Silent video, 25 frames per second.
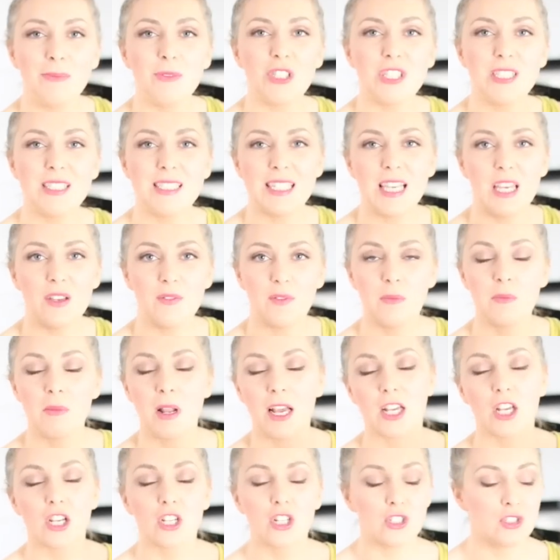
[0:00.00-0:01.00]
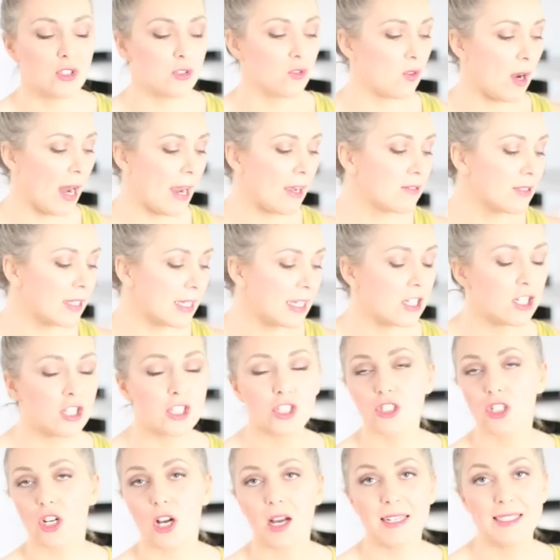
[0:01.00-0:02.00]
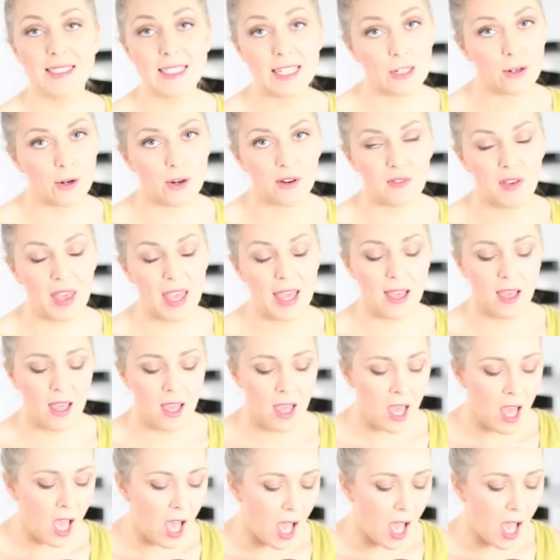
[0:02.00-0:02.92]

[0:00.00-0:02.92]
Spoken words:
Just to give them like a good grounding and a good idea of it.